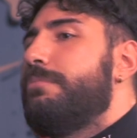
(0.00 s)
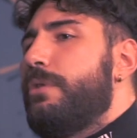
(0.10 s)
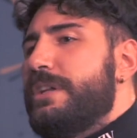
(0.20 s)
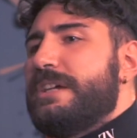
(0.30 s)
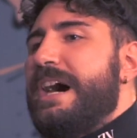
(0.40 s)

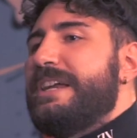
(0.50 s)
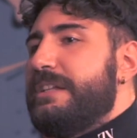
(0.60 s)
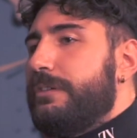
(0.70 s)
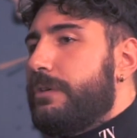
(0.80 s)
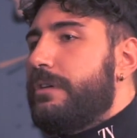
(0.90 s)
points, I
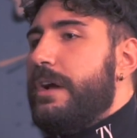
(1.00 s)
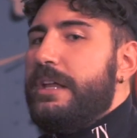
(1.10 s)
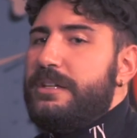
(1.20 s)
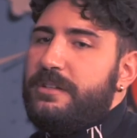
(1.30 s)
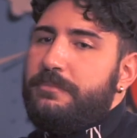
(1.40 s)
did regret
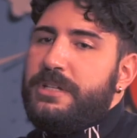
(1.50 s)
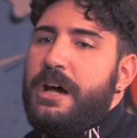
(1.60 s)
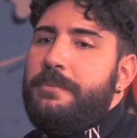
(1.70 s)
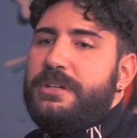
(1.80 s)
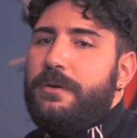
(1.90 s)
it.
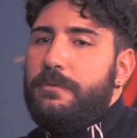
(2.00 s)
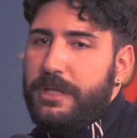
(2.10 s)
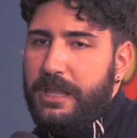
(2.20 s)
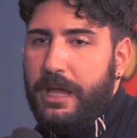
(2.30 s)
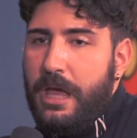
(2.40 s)
Sometimes I would be
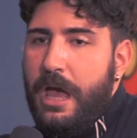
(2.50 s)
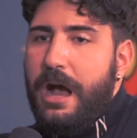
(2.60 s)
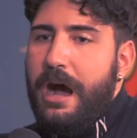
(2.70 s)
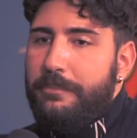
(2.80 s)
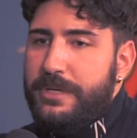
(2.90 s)
like,
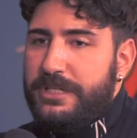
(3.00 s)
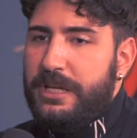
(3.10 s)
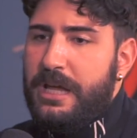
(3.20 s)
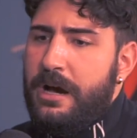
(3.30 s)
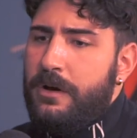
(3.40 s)
I'm
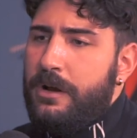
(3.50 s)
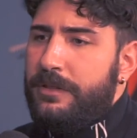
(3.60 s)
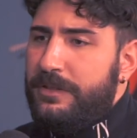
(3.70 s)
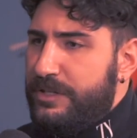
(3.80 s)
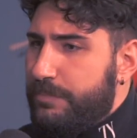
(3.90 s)
missing out
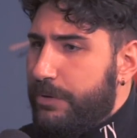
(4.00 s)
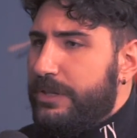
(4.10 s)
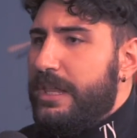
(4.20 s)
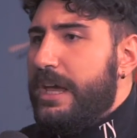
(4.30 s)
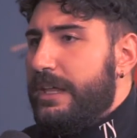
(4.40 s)
on this
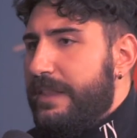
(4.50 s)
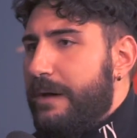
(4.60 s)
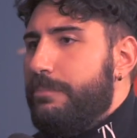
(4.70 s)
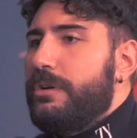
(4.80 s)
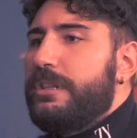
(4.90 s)
birthday and
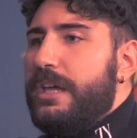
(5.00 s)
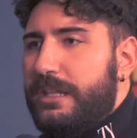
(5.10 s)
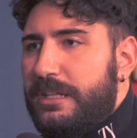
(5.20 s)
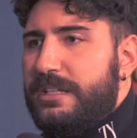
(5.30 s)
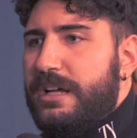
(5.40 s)
that birthday and these